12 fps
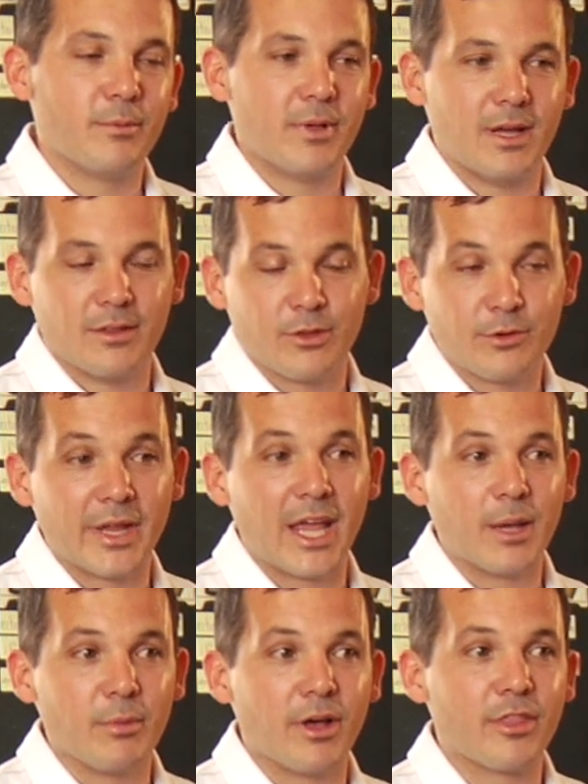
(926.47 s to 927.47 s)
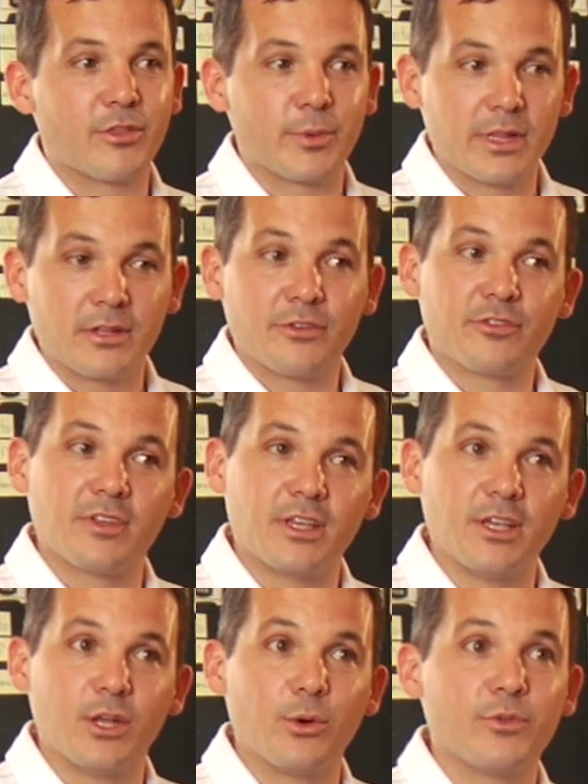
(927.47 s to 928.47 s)
uh, their name on three little
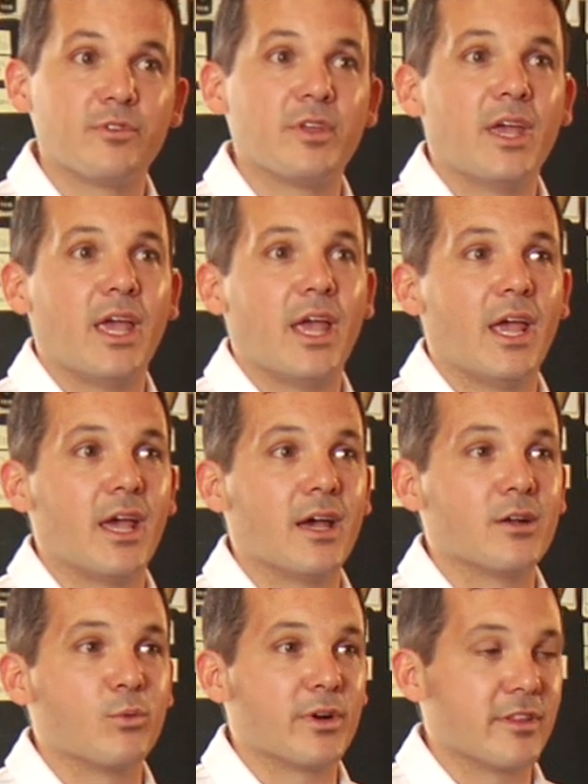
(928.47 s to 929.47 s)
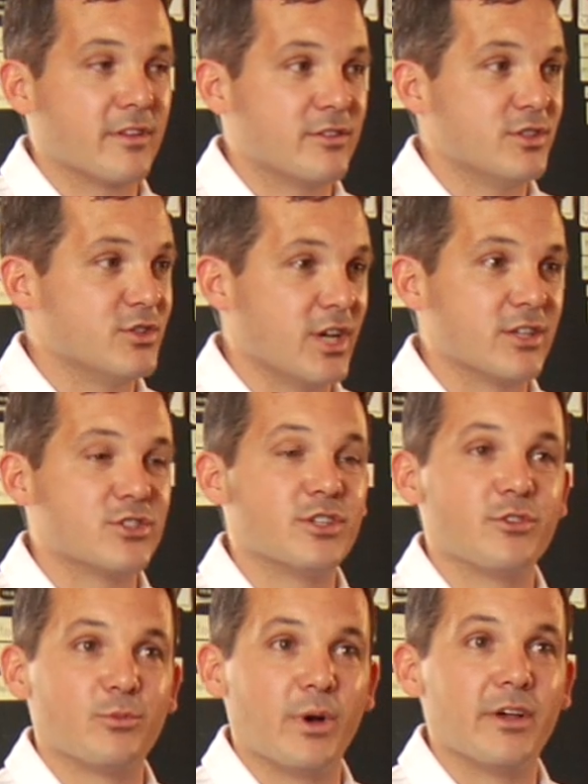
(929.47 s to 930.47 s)
sticky notes. And one of the
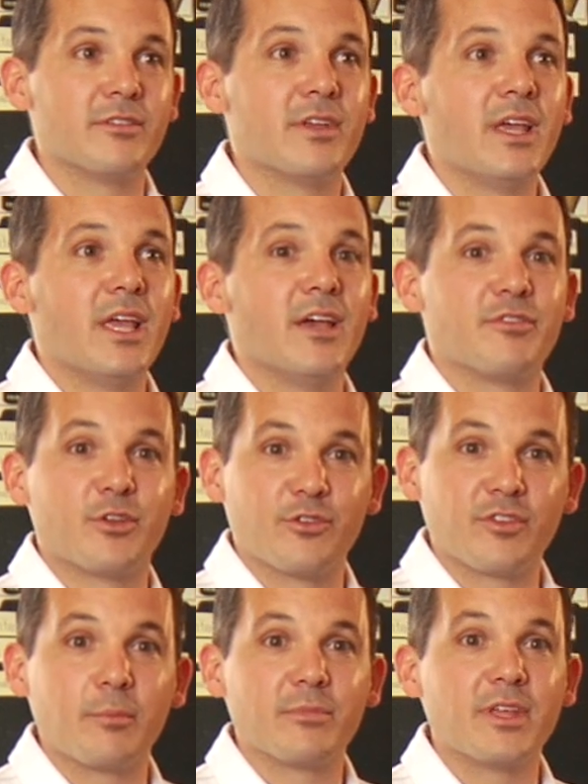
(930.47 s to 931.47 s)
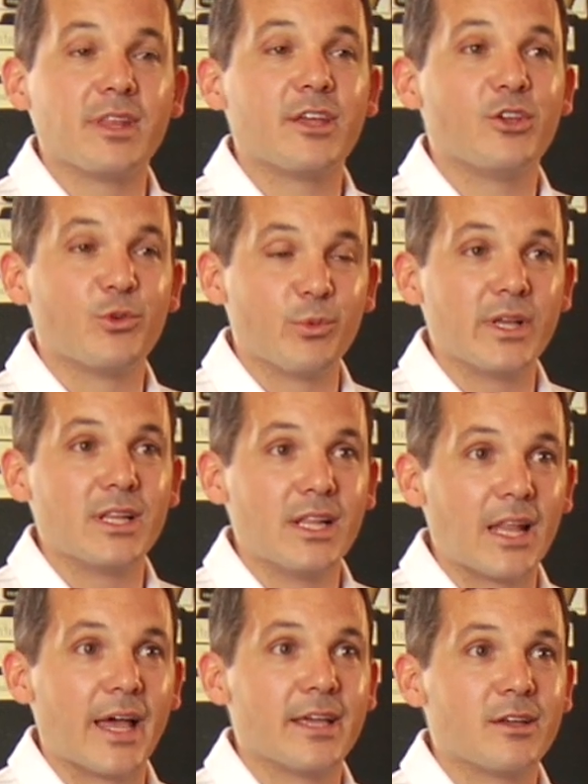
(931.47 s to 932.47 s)
suggestions was if there's something that you really
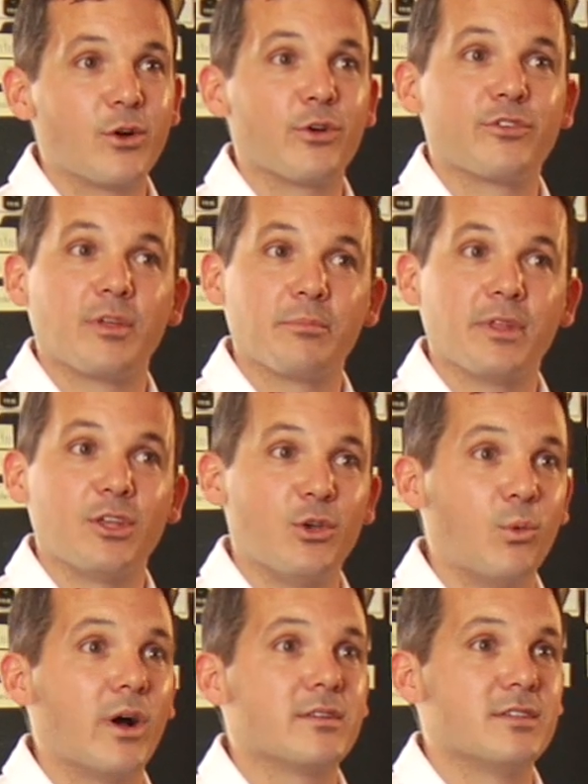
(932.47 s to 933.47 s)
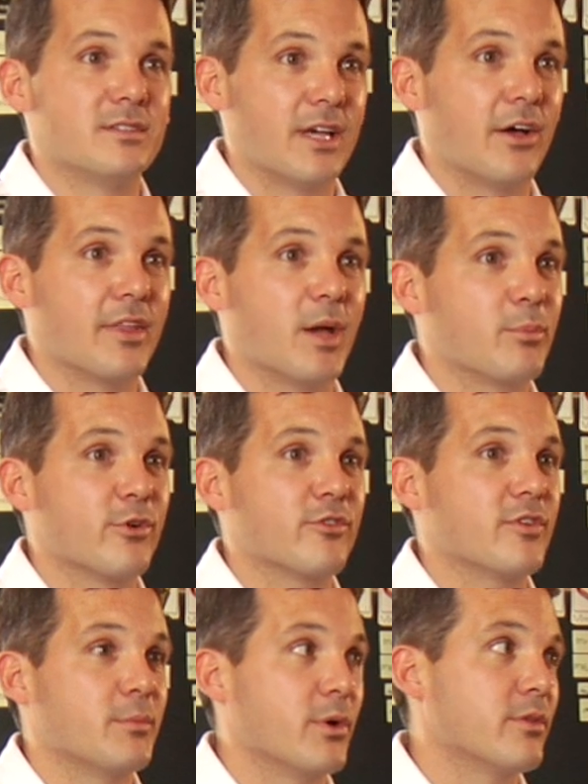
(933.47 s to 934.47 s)
like or something you want to tell that
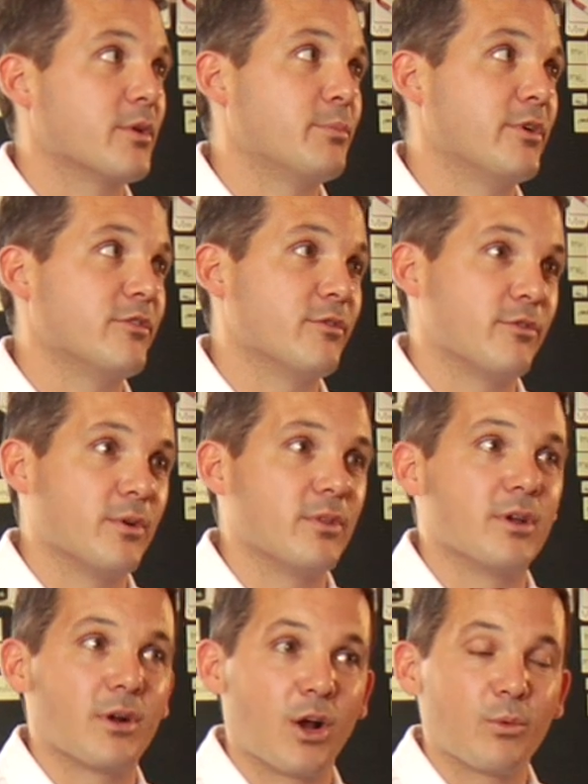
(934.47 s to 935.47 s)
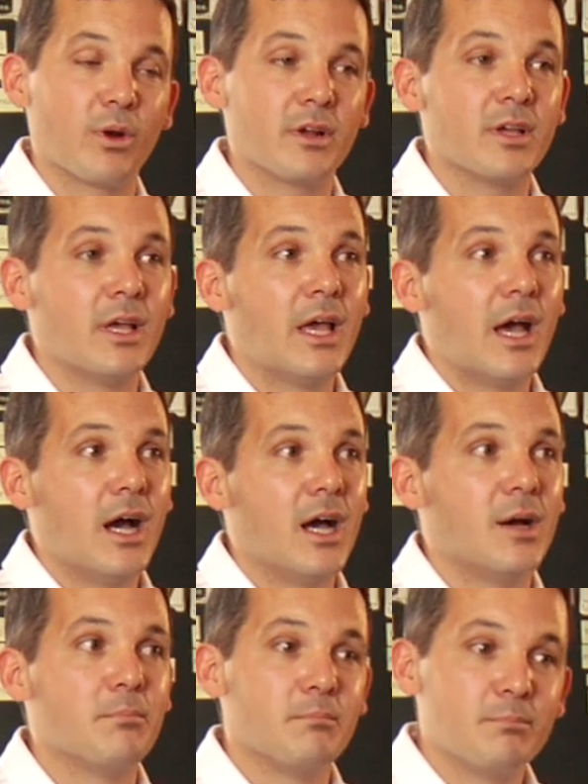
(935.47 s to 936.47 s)
person about their piece of their artwork,
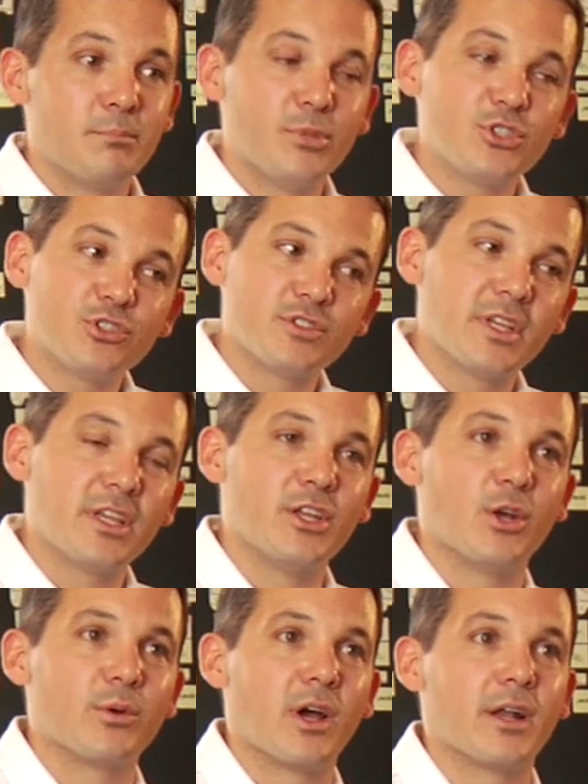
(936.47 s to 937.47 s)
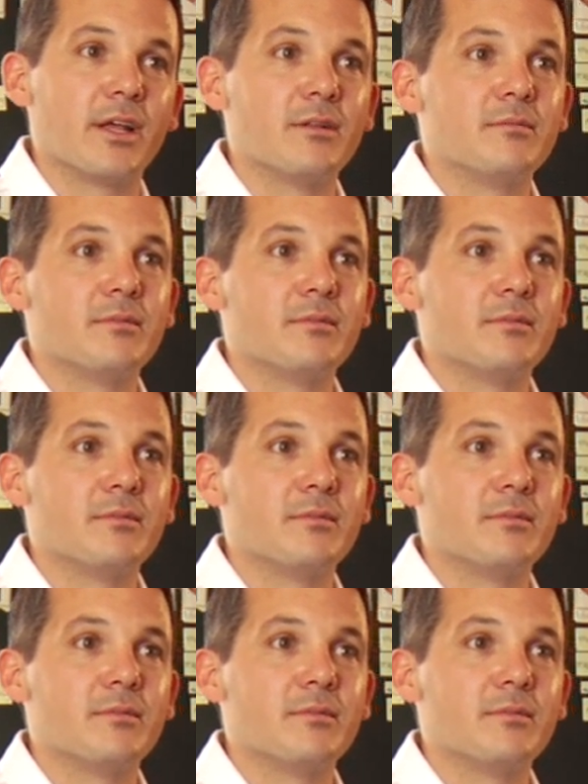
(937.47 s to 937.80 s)
um, put your sticky note on it.